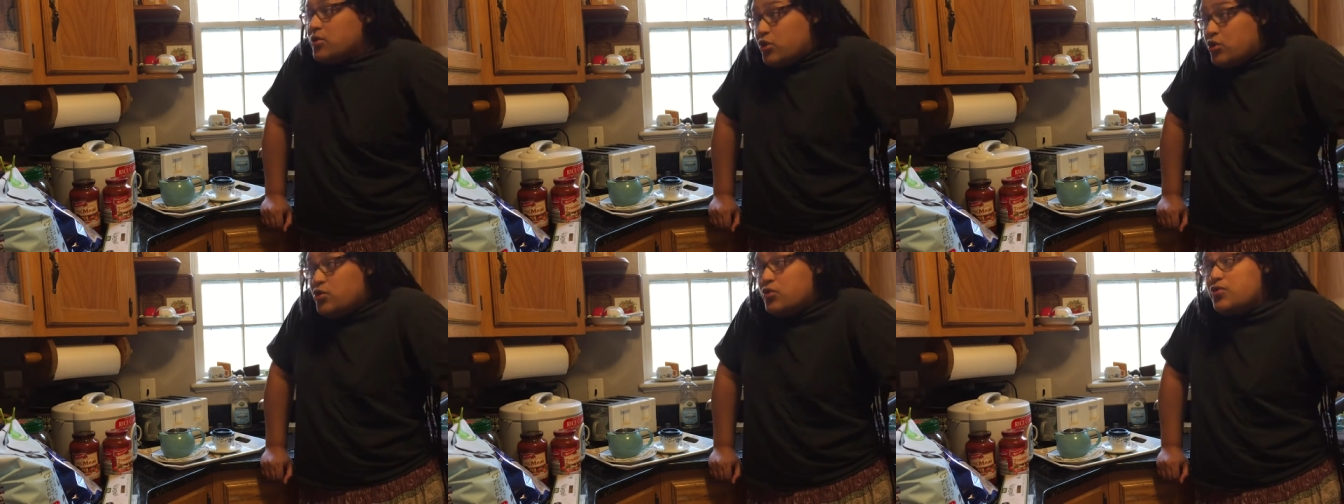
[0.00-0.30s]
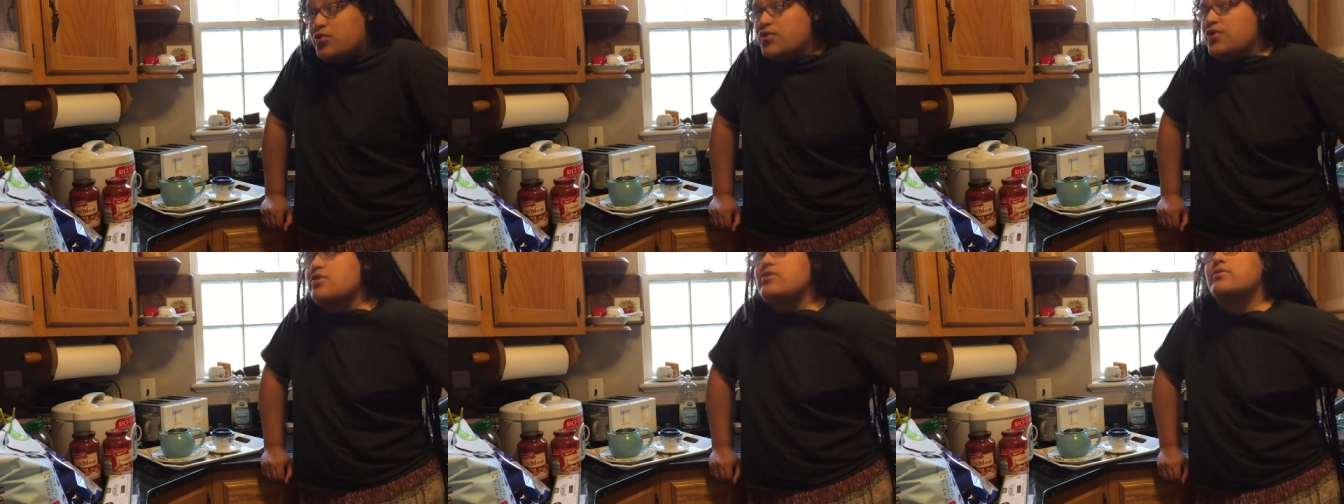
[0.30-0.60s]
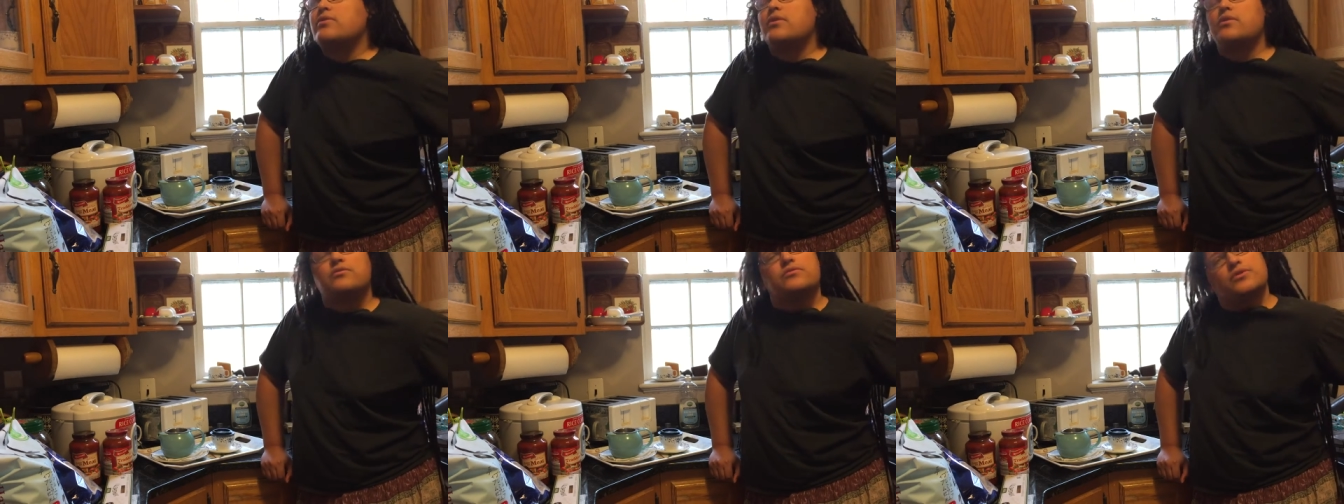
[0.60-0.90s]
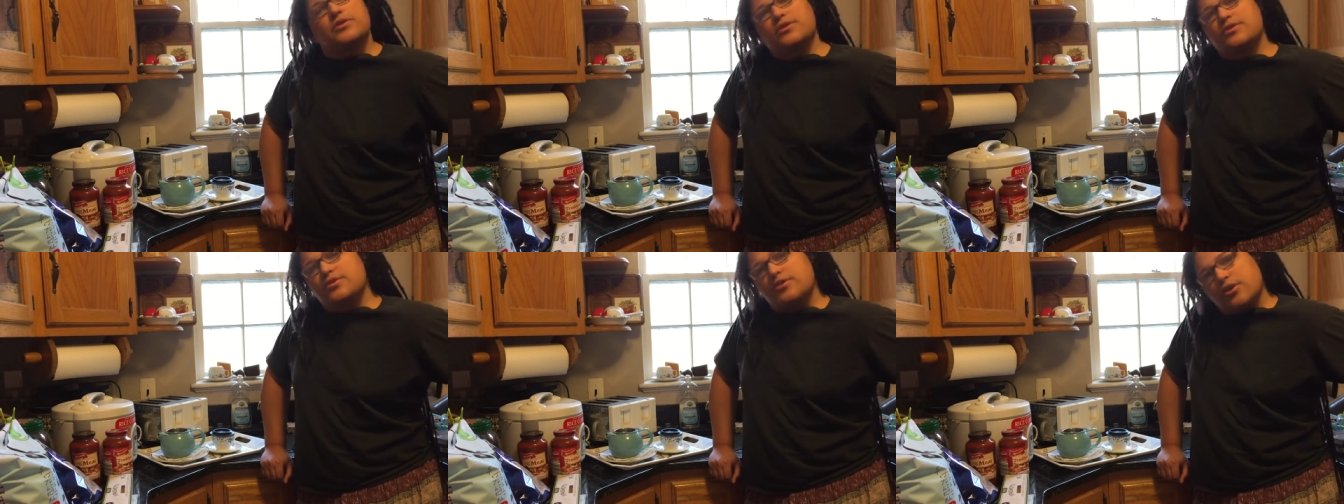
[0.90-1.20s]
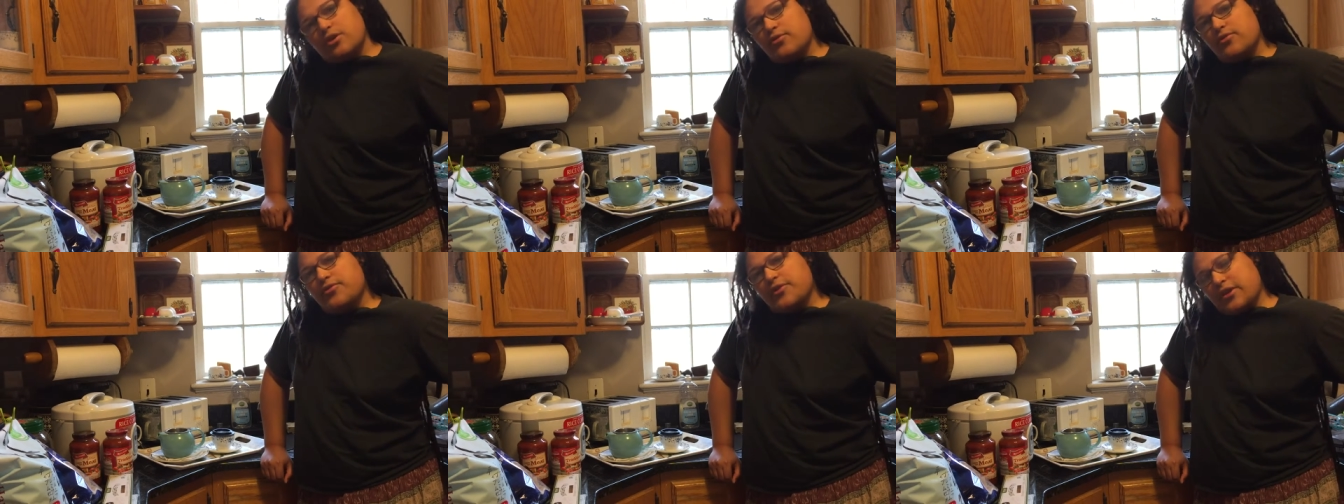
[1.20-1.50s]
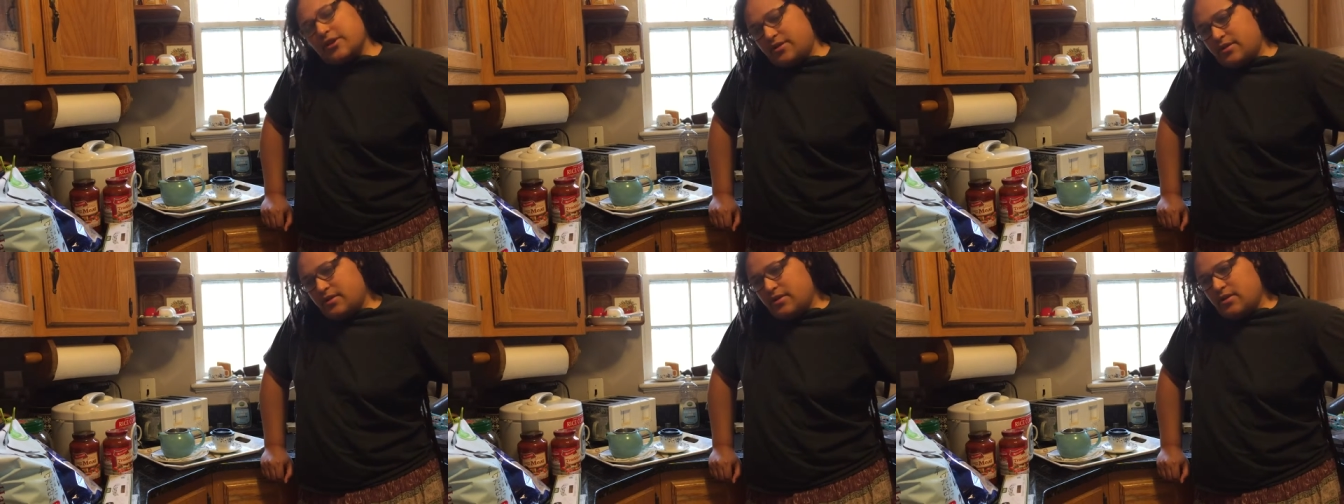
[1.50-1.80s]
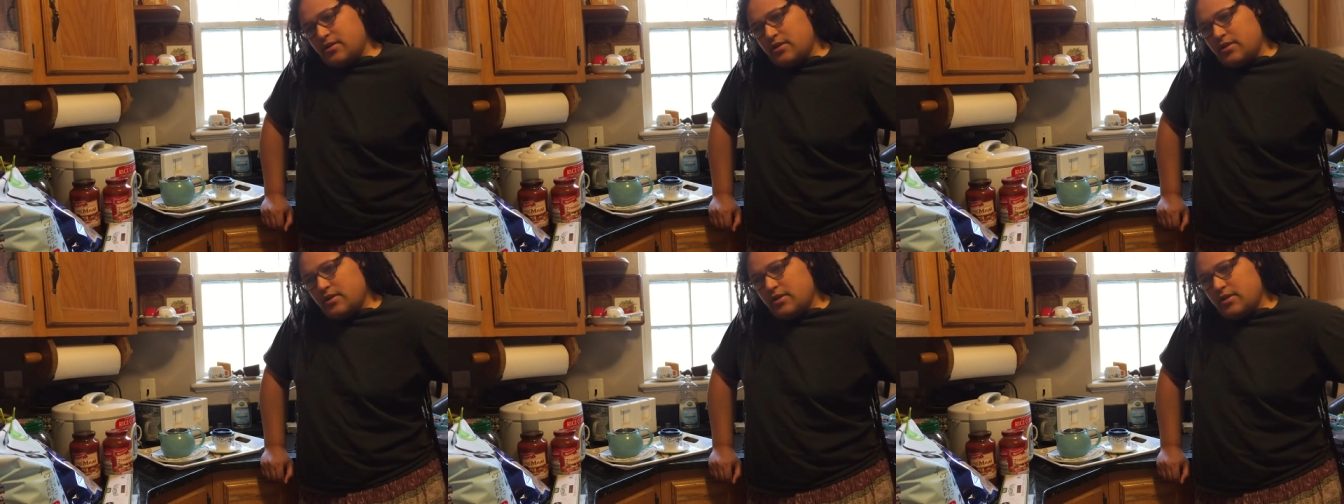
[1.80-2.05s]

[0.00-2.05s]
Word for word: You still don't deserve it.